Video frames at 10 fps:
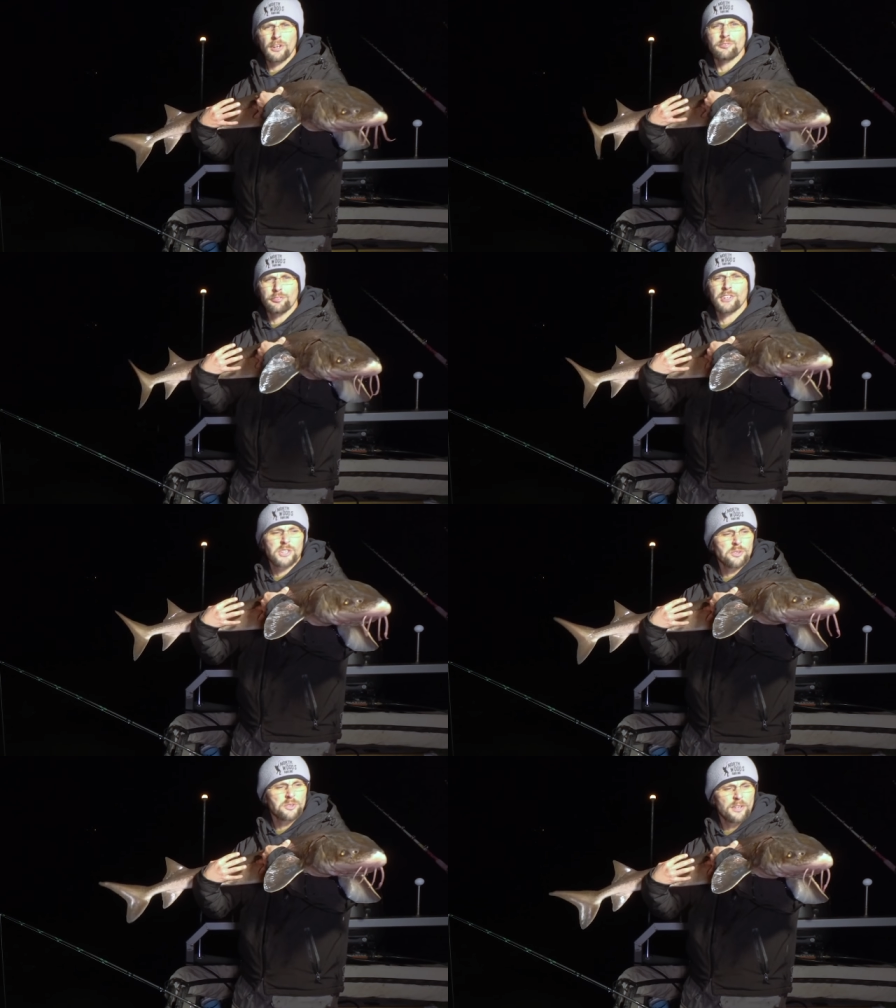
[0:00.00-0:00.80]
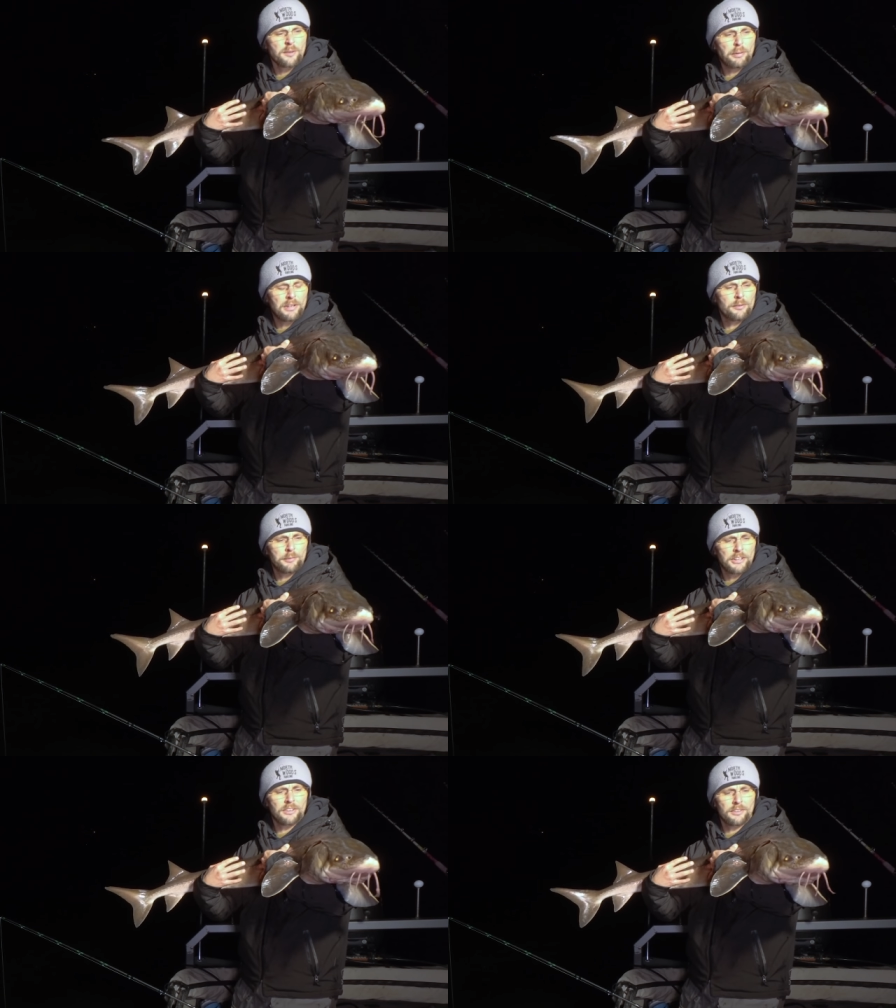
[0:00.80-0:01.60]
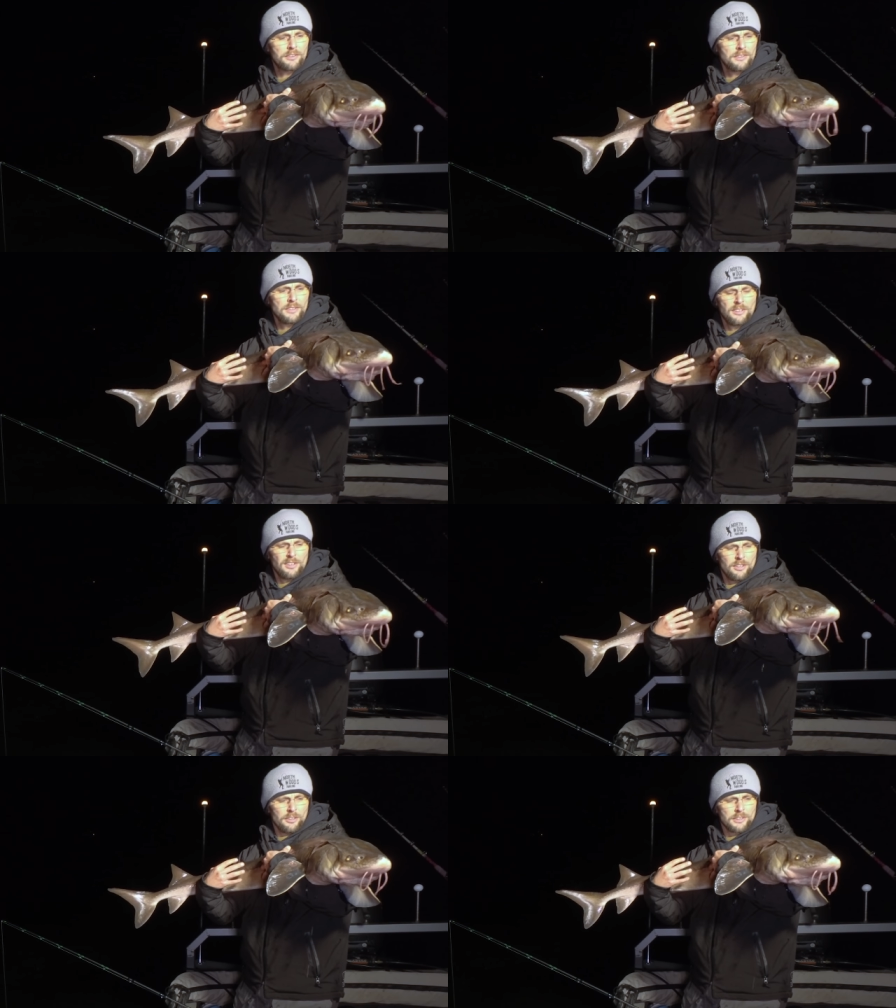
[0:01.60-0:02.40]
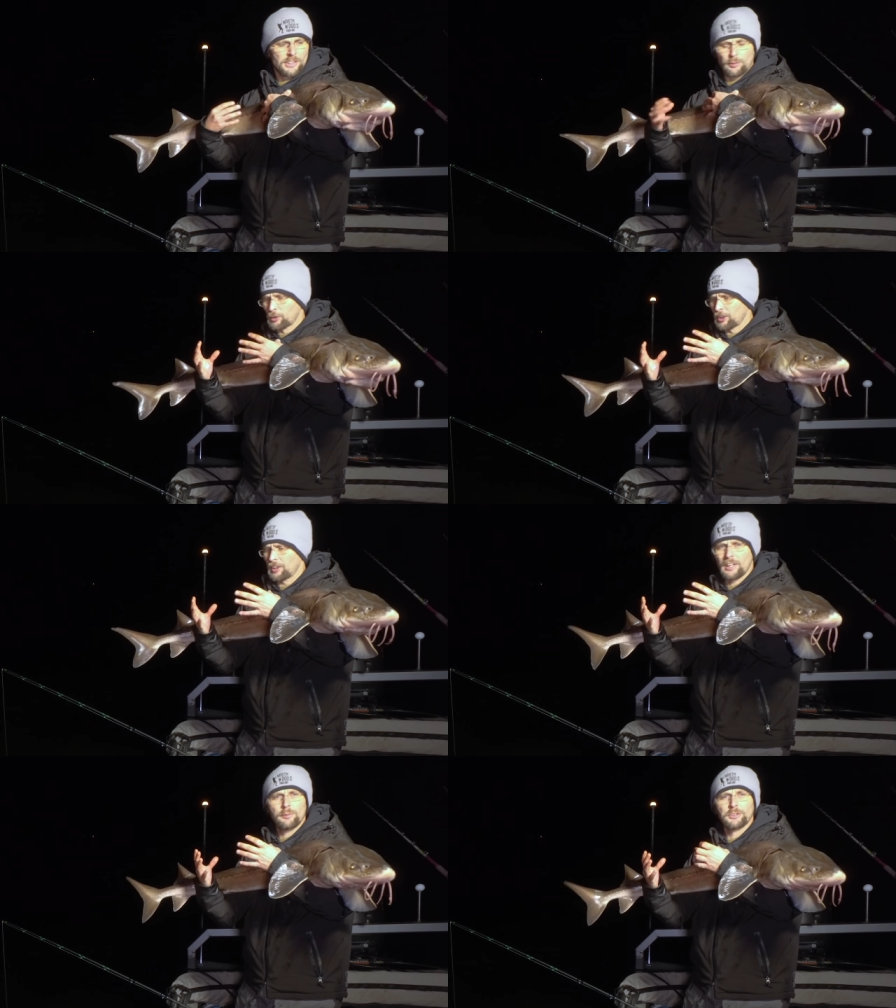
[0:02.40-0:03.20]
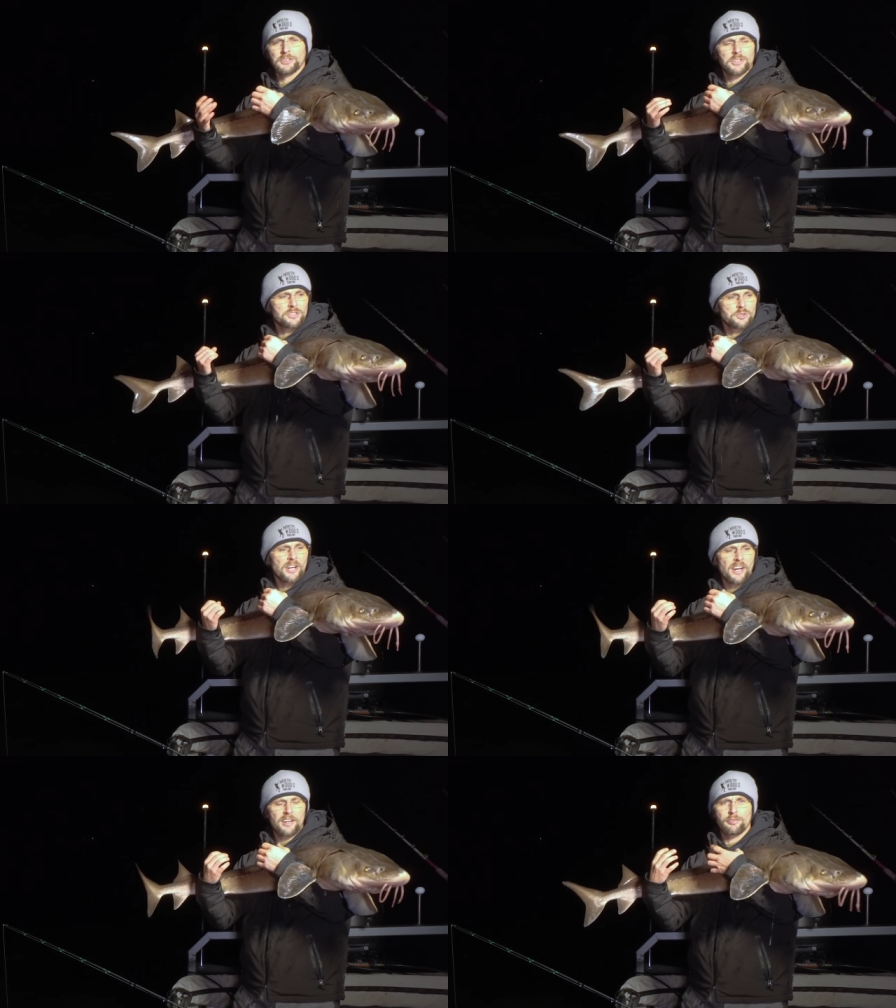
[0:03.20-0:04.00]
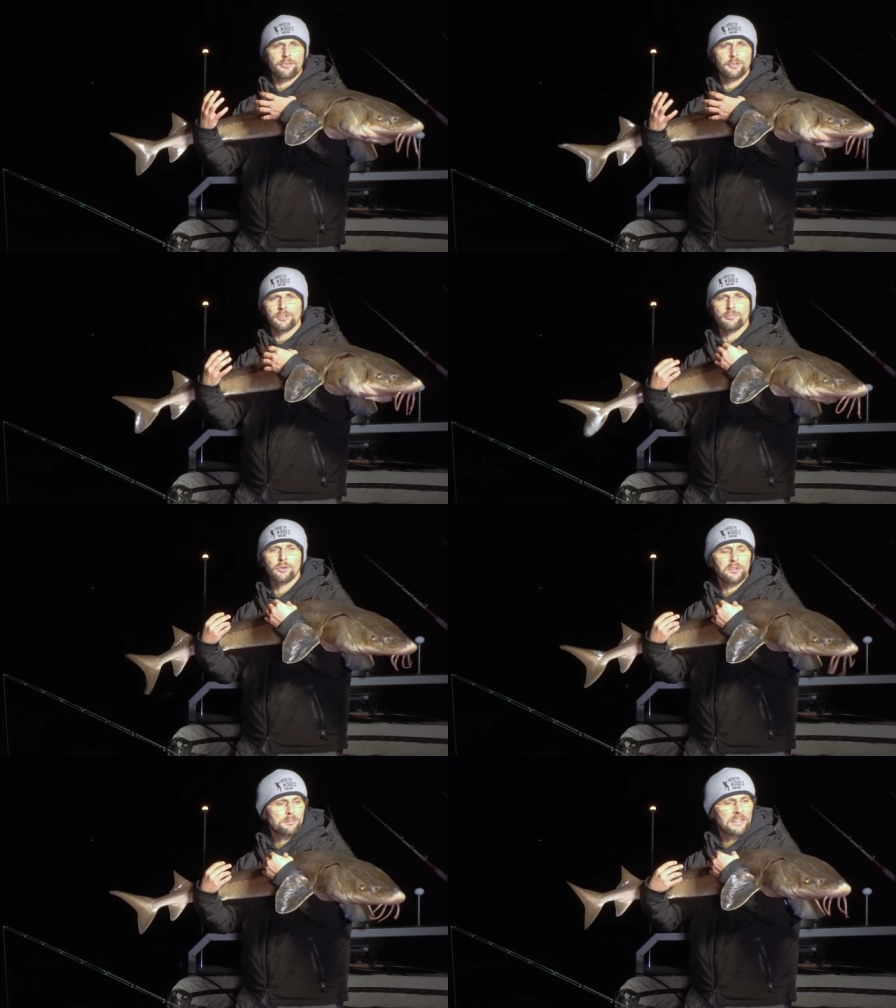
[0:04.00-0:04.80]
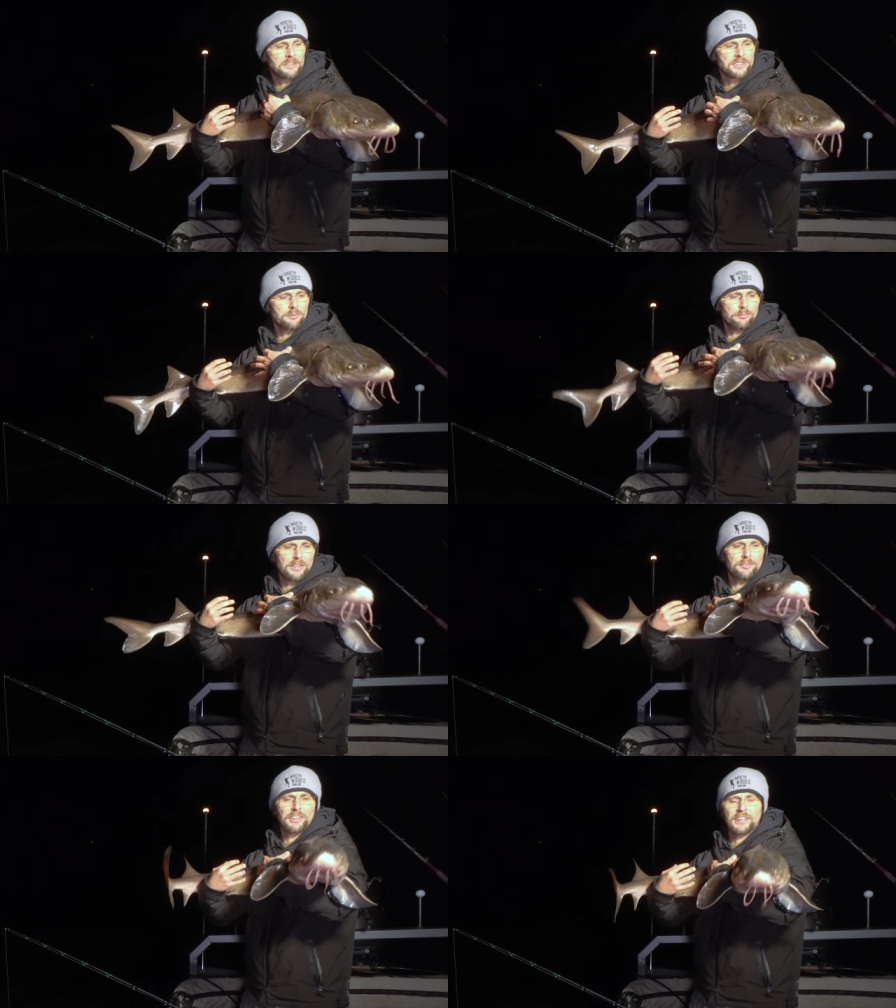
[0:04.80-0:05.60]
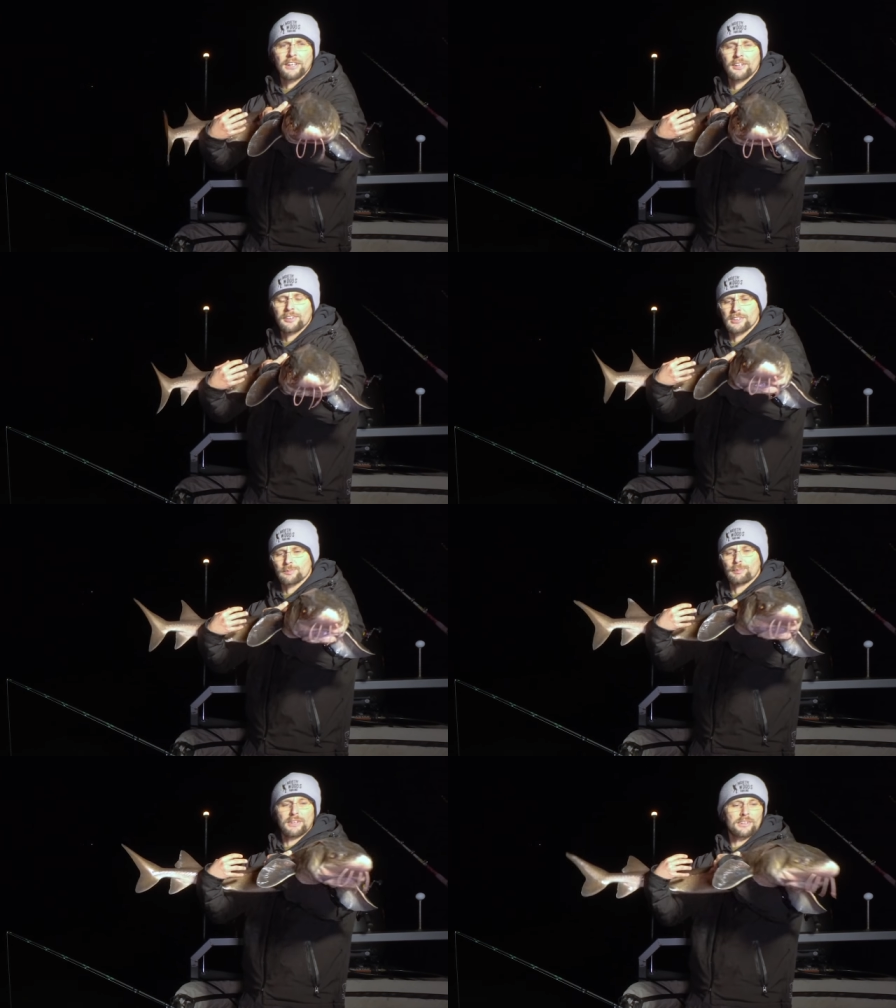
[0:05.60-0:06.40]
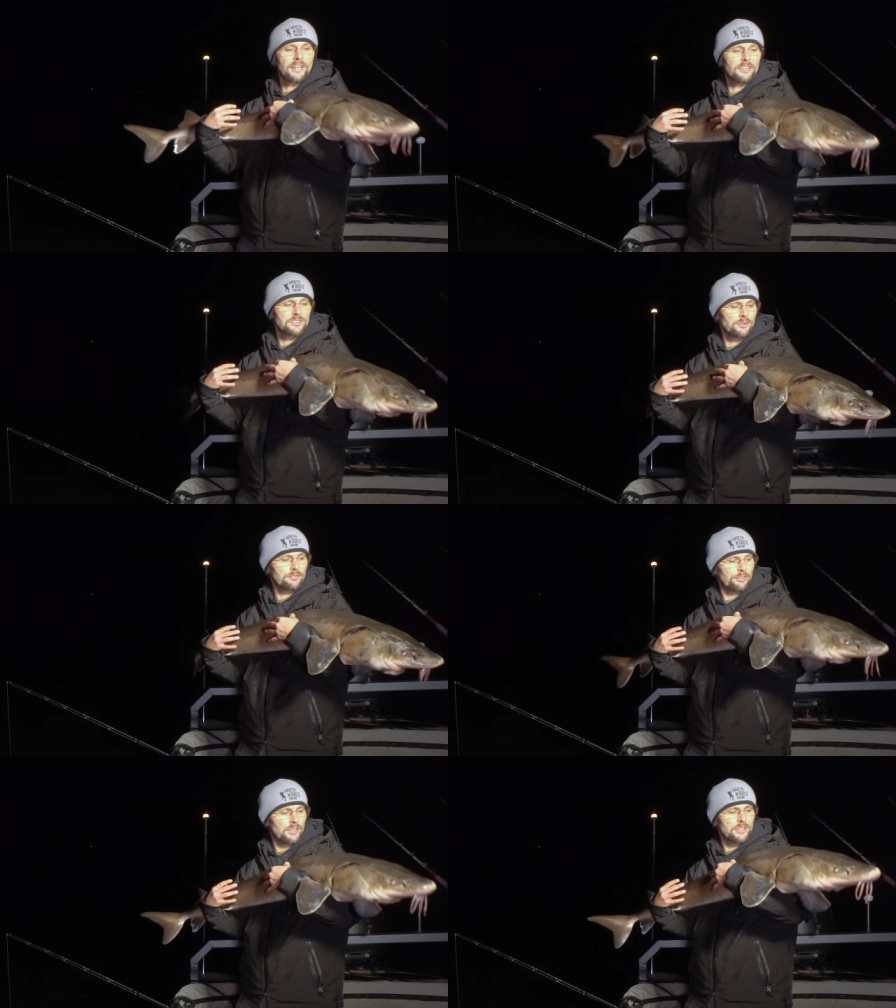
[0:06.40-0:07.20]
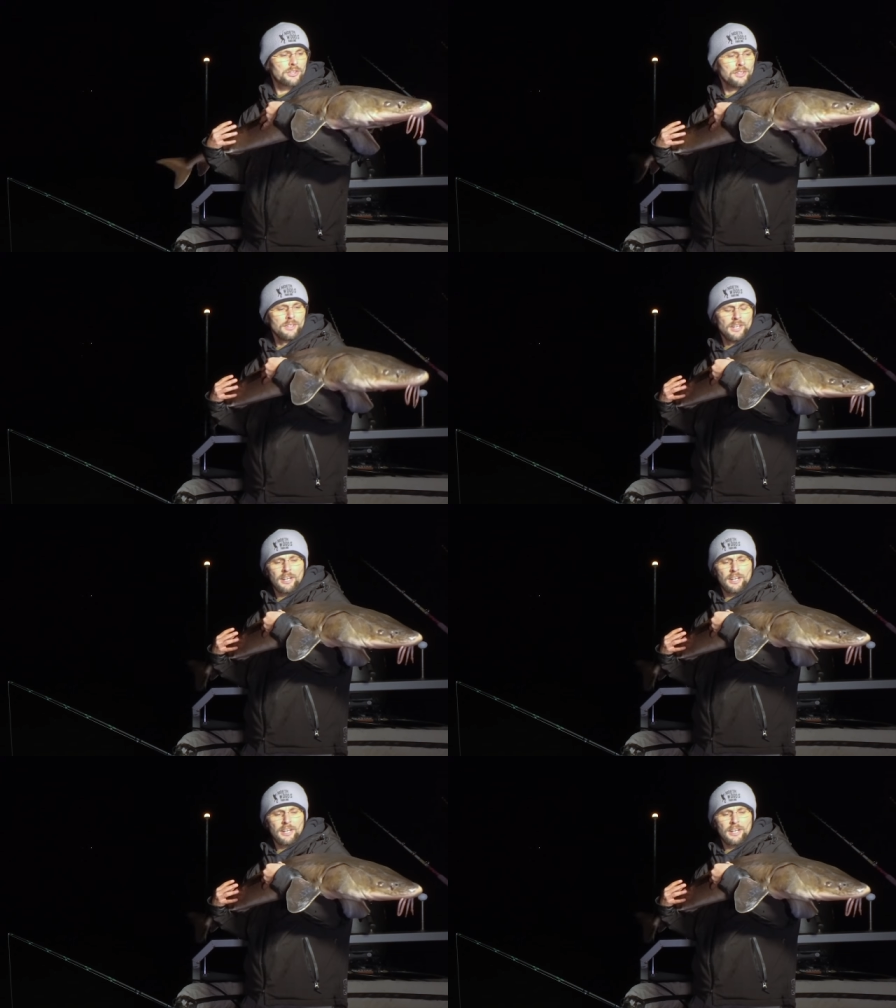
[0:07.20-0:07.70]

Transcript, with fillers: great fishing trip. I mean, somewhere you're able to just drive 30, 40 minutes and be able to get on these big dinosaur fish.